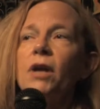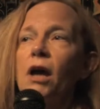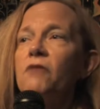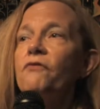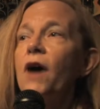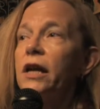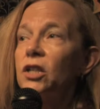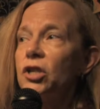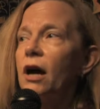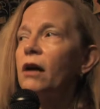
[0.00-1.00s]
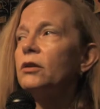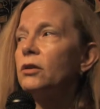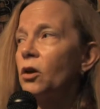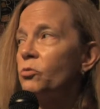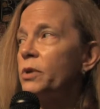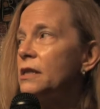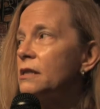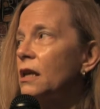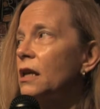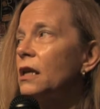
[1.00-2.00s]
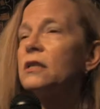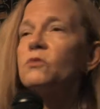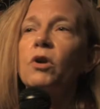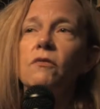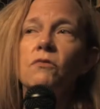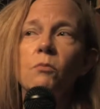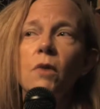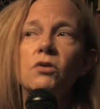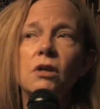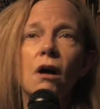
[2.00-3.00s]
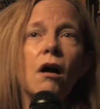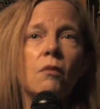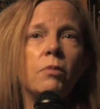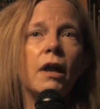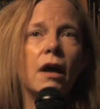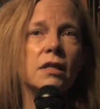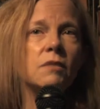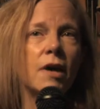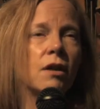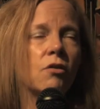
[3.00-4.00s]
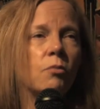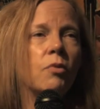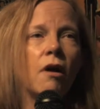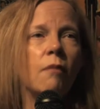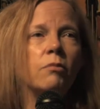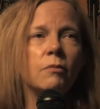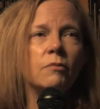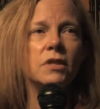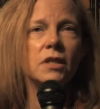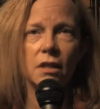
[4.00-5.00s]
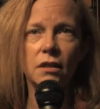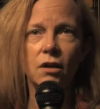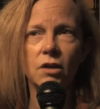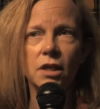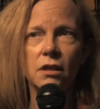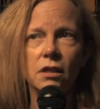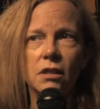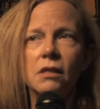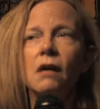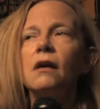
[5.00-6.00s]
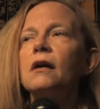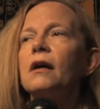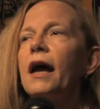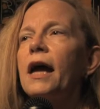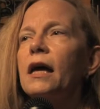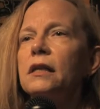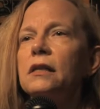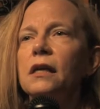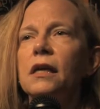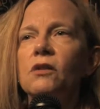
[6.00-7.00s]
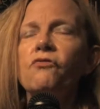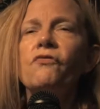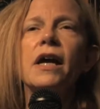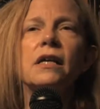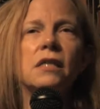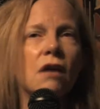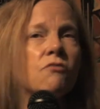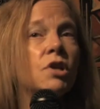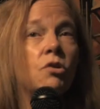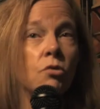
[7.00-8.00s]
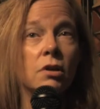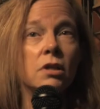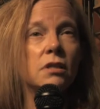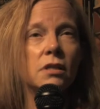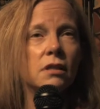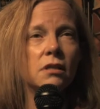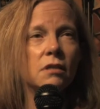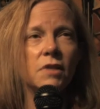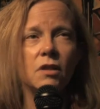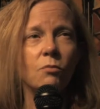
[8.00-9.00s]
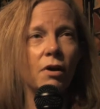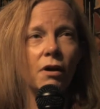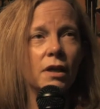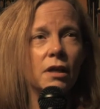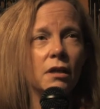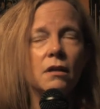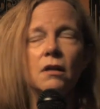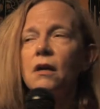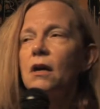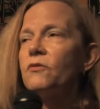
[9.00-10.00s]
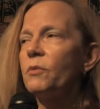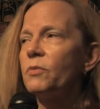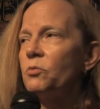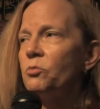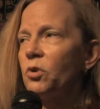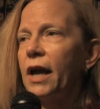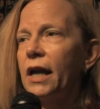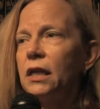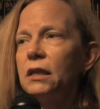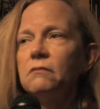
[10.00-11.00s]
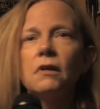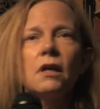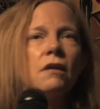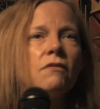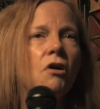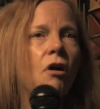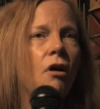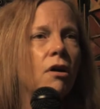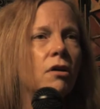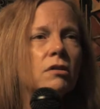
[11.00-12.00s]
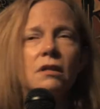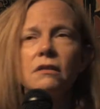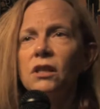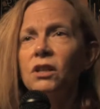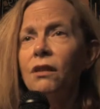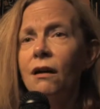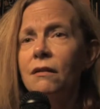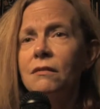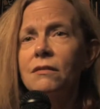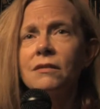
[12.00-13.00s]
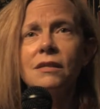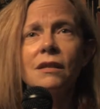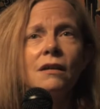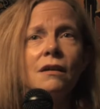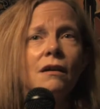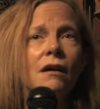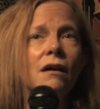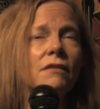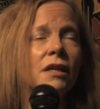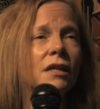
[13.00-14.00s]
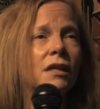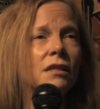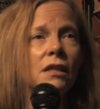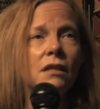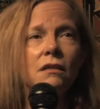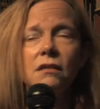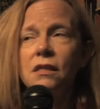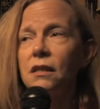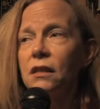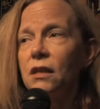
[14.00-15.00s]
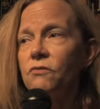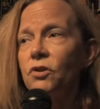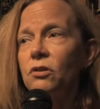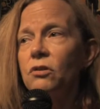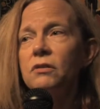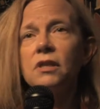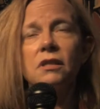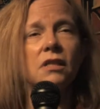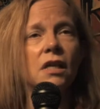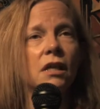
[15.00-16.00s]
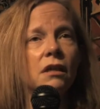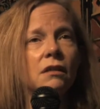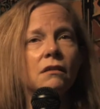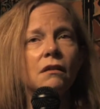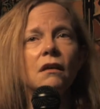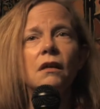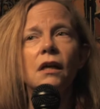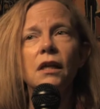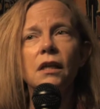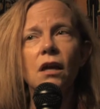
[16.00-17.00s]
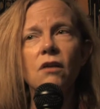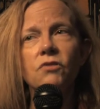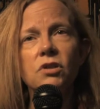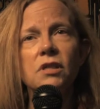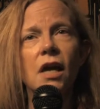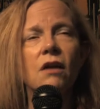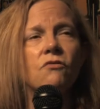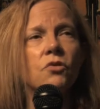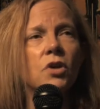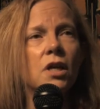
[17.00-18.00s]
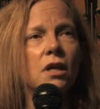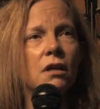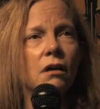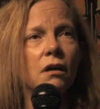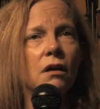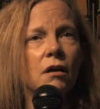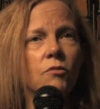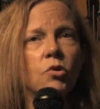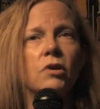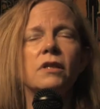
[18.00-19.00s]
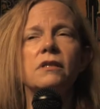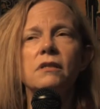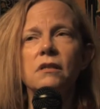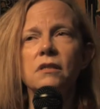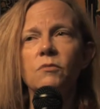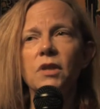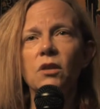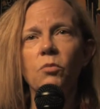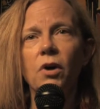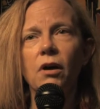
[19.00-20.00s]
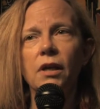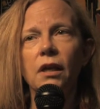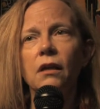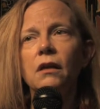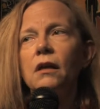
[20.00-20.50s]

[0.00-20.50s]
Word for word: But I find childhood obesity is one of the most complex medical problems that there is. And it affects every organ system in the body from the brain, the heart, the lungs, uh, the kidneys, the liver, the skin. It covers every um, organ system in the body.